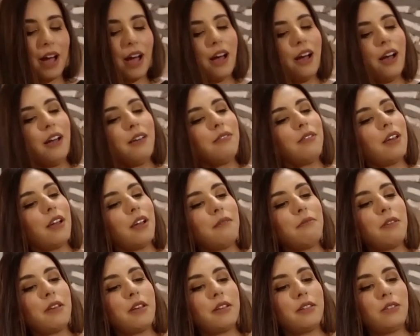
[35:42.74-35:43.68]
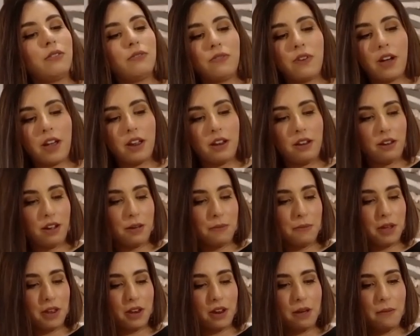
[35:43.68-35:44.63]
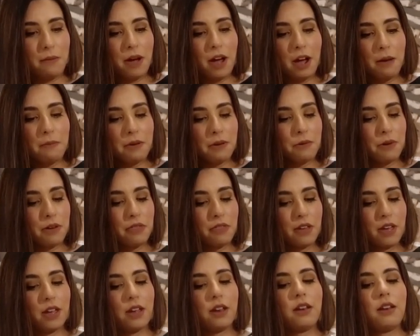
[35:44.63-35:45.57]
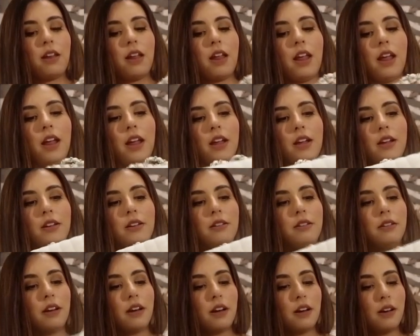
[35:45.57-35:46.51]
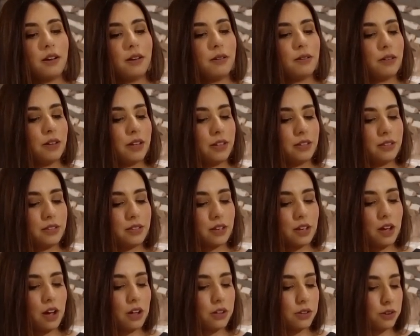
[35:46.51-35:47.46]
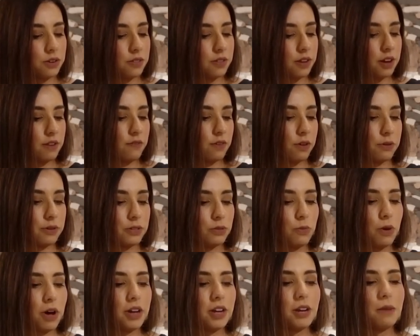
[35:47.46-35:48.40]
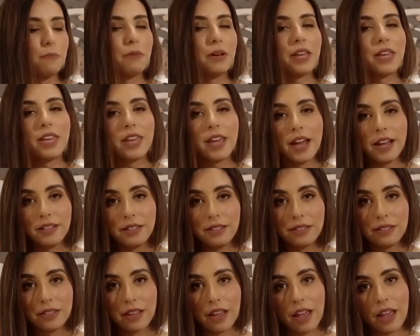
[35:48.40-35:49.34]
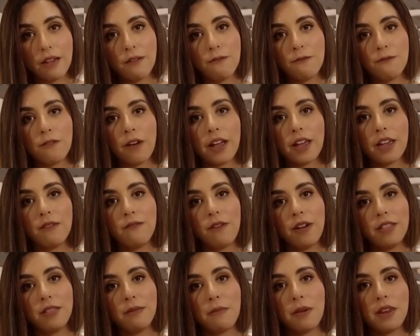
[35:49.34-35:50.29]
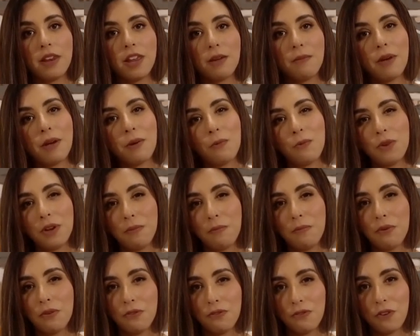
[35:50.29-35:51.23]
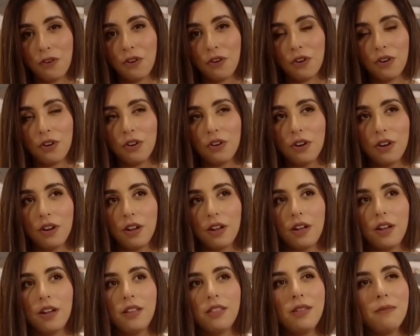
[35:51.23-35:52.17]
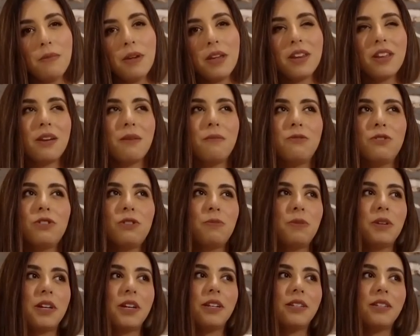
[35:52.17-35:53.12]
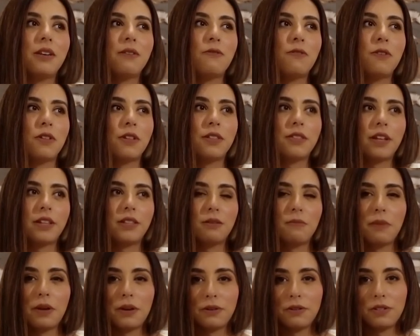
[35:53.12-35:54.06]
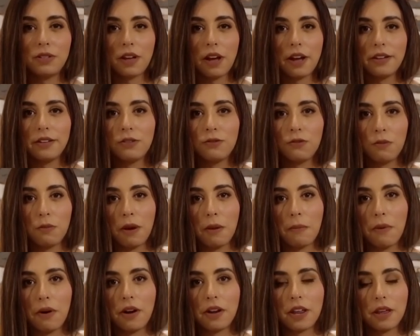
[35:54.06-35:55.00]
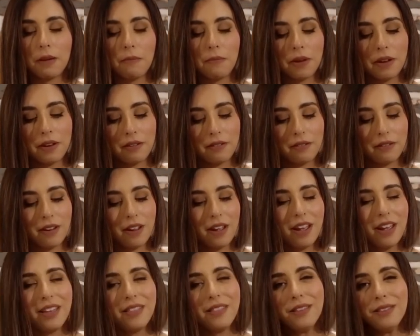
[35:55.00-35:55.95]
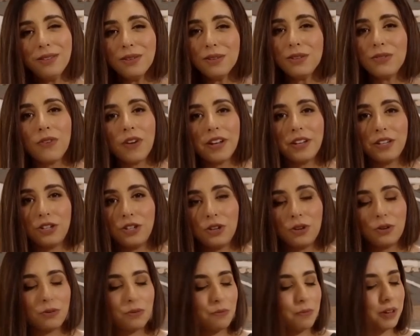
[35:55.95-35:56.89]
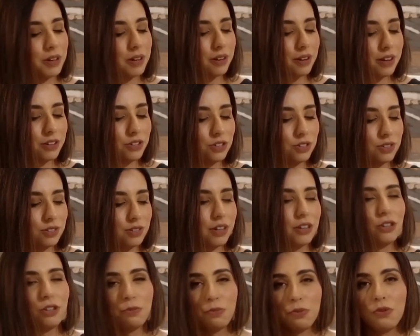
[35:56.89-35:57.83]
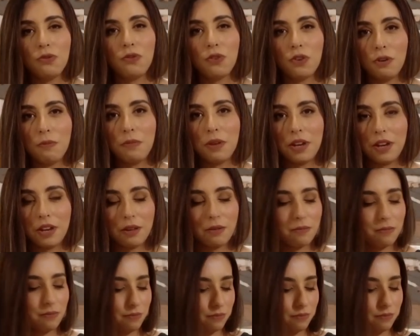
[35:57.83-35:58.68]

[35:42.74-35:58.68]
I think it's fine. I mean, I'm happy with it, and it's a color that I've always wanted. But yes, if I can find the medium, I would prefer the medium, just because I feel like that's a better size for my body. But this looks fine too, but I just prefer a medium.